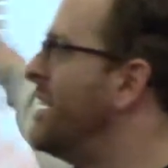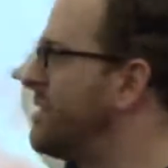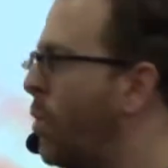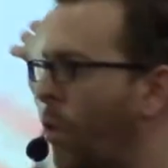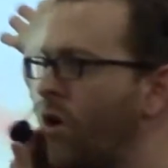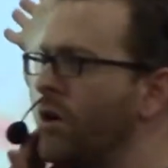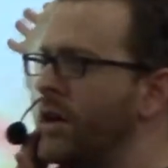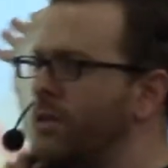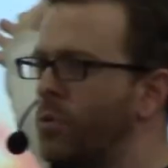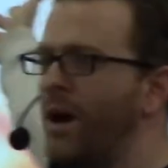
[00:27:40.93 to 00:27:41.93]
is the word
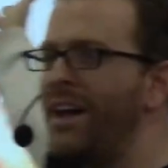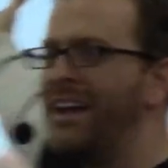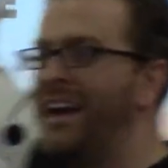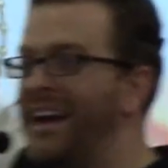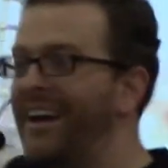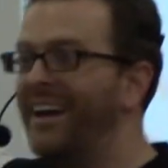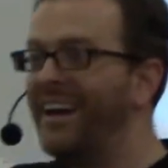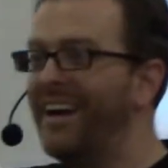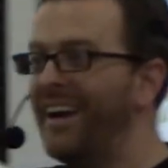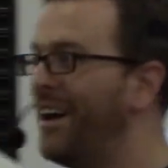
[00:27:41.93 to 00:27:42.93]
is what?
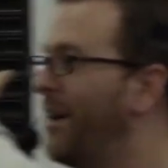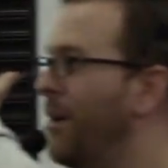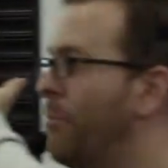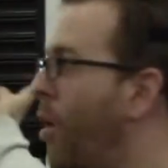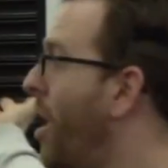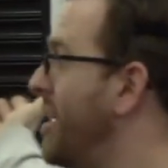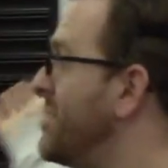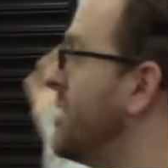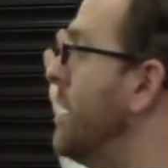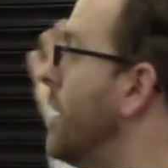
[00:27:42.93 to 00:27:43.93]

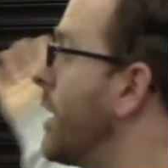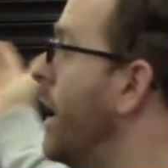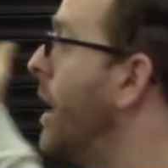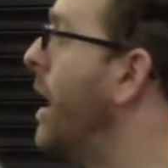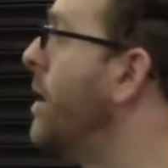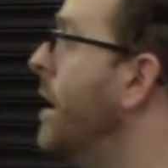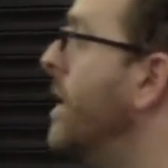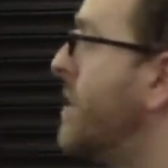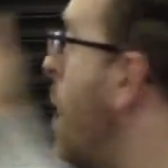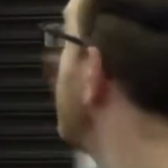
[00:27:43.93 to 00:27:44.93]
Pause. Okay, and
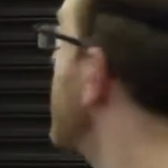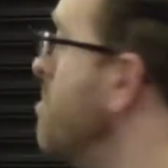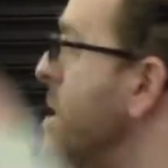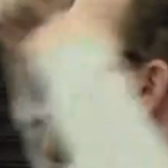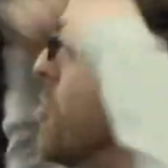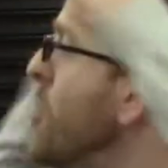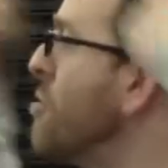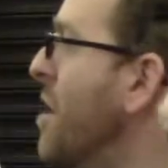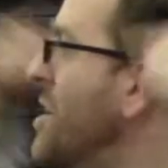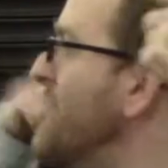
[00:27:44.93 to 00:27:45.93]
it helps the mirror
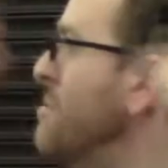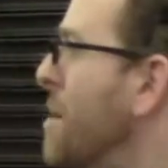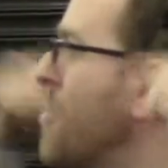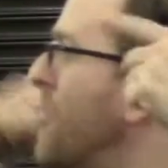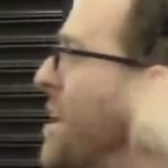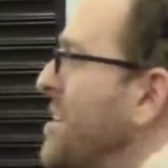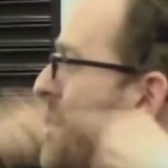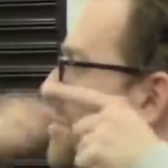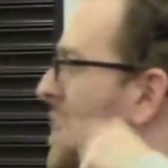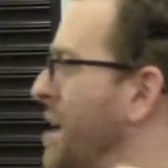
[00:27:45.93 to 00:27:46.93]
neurons remember things
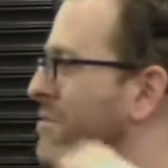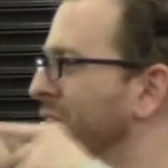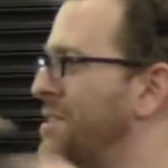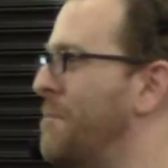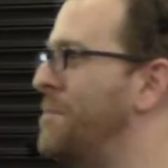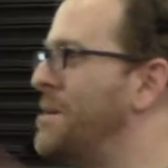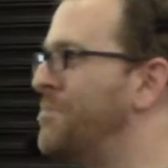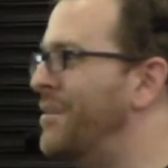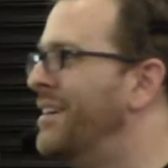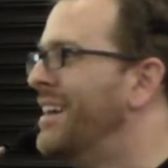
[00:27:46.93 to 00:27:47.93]
sometimes for some
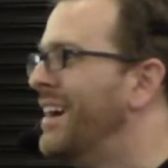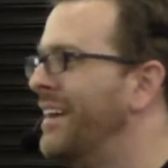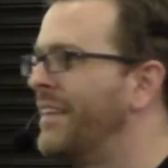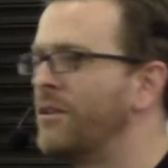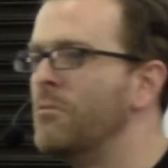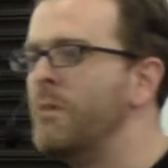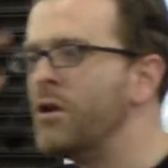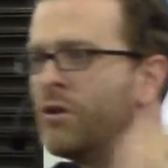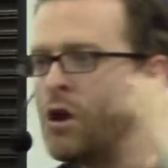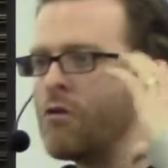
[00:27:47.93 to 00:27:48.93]
people, that their
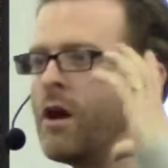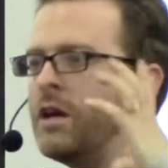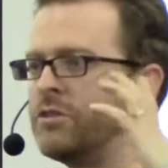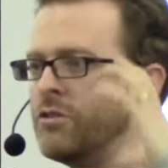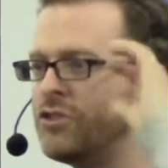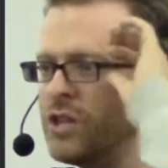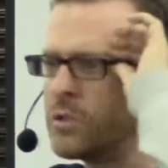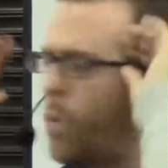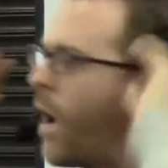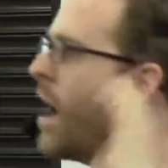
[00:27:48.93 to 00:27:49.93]
mirror neurons are
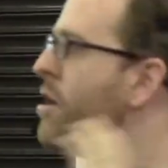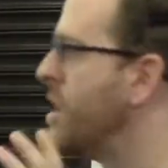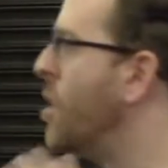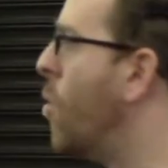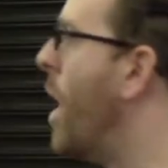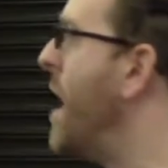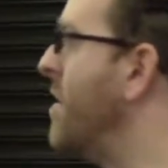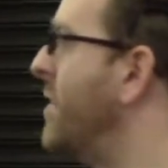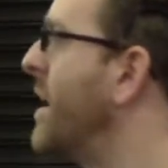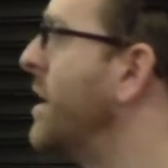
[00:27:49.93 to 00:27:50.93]
just wired in a way
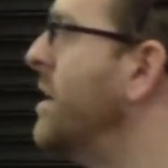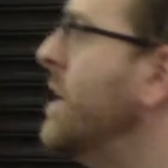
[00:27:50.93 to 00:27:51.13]
that they can